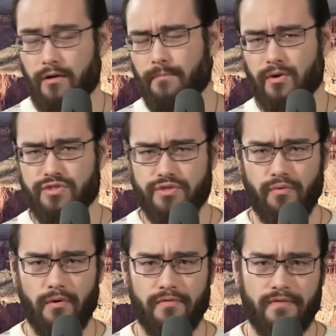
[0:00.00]
On March
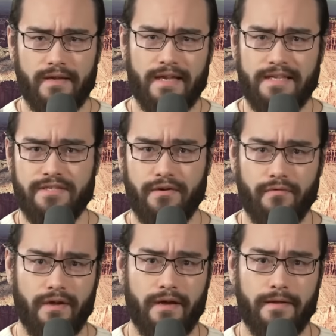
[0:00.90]
12,
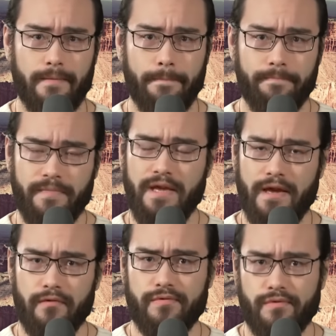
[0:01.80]
1909, the
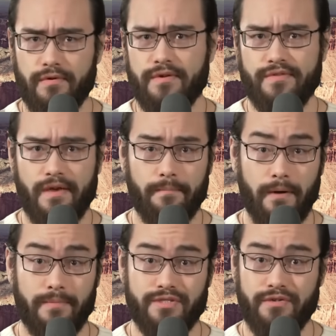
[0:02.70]
Arizona Gazette
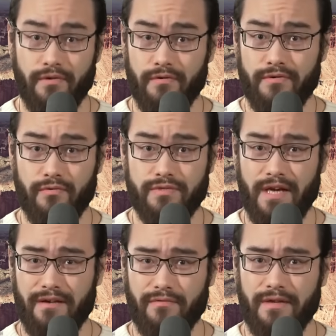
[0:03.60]
published an article
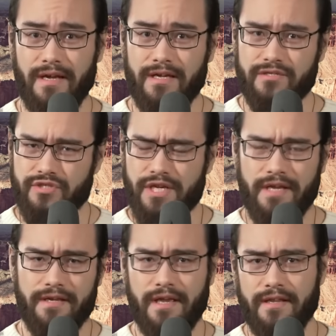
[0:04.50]
titled
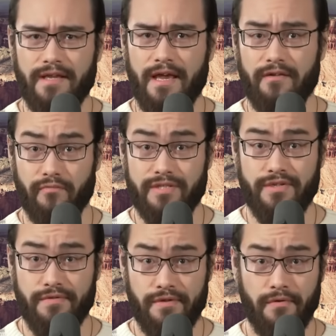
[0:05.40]
"G.E. Kincaid
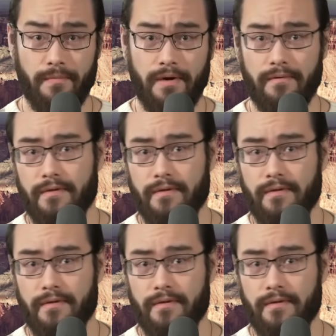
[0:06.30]
Reaches Yuma."